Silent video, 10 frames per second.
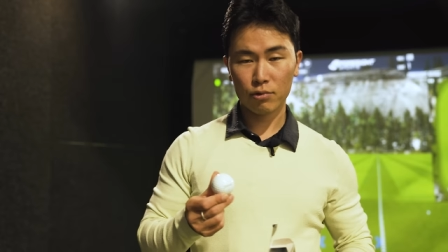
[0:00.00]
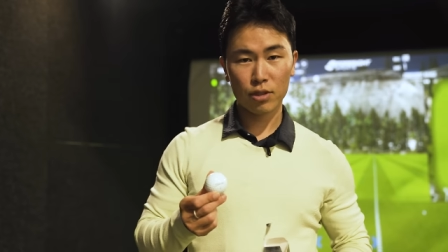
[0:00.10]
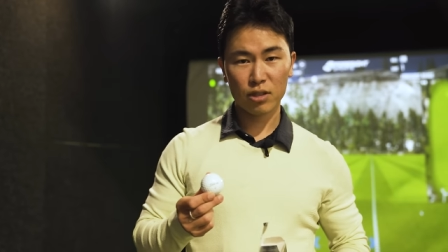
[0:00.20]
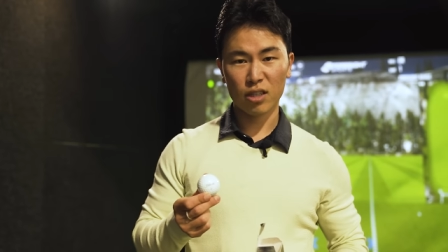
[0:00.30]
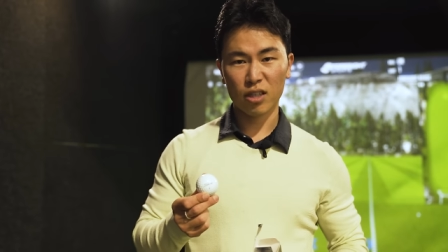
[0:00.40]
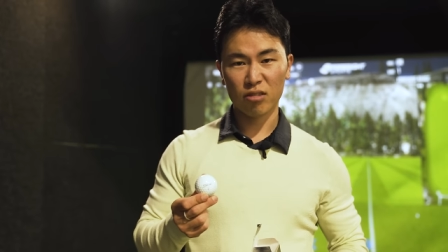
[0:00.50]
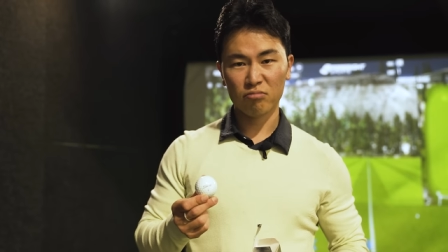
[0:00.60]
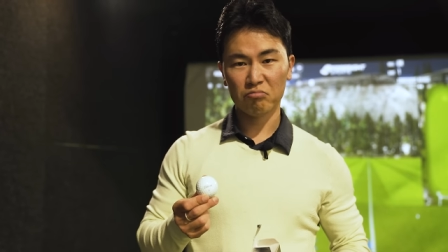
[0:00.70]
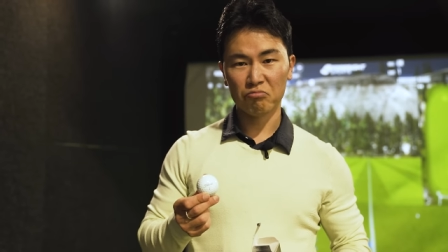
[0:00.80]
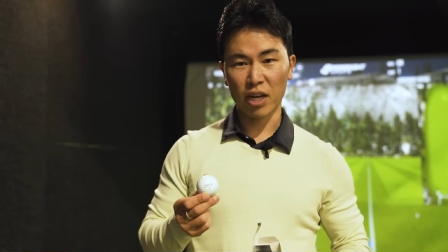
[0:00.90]
just
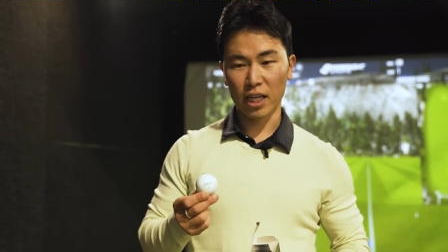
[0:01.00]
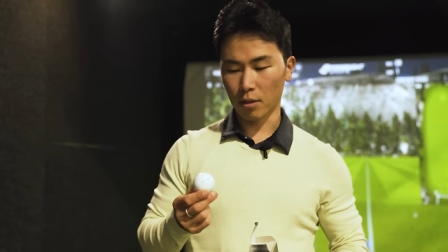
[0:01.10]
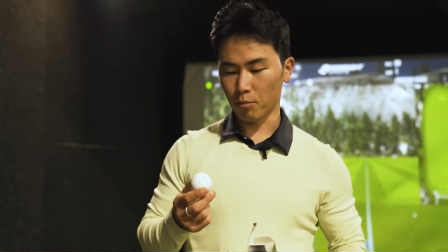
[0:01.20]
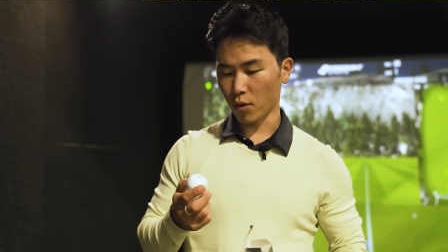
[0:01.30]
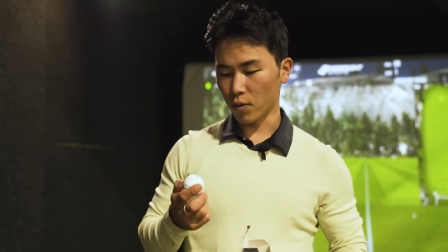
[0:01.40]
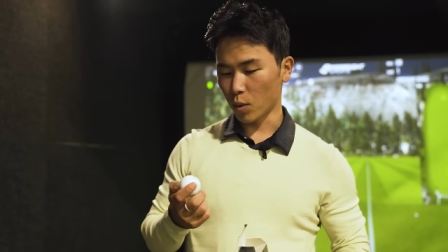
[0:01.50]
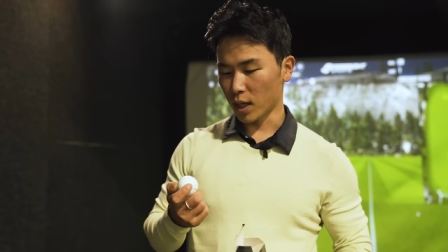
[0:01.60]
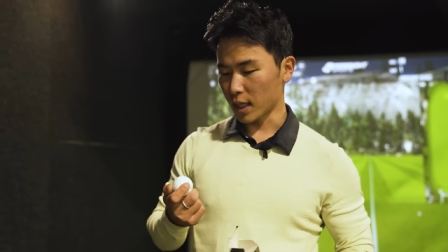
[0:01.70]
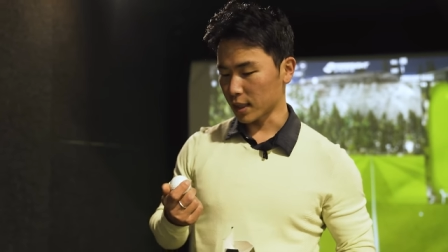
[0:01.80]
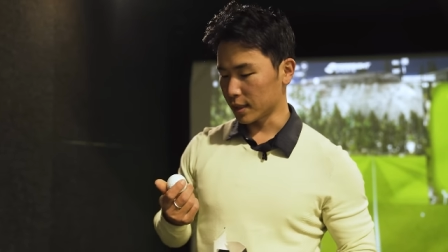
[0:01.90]
the regular Pro
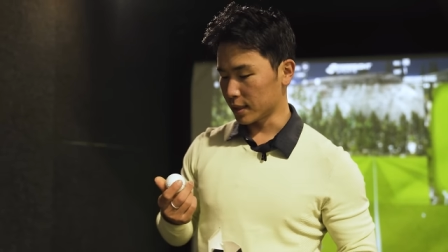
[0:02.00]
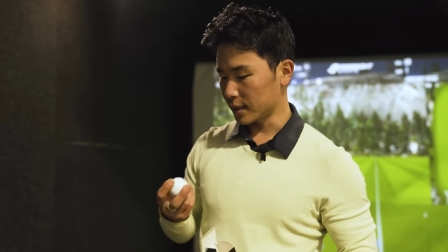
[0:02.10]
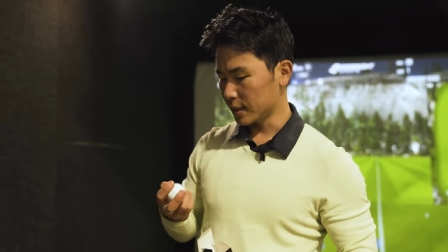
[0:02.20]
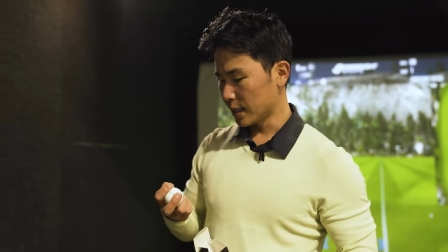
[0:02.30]
V1Xs.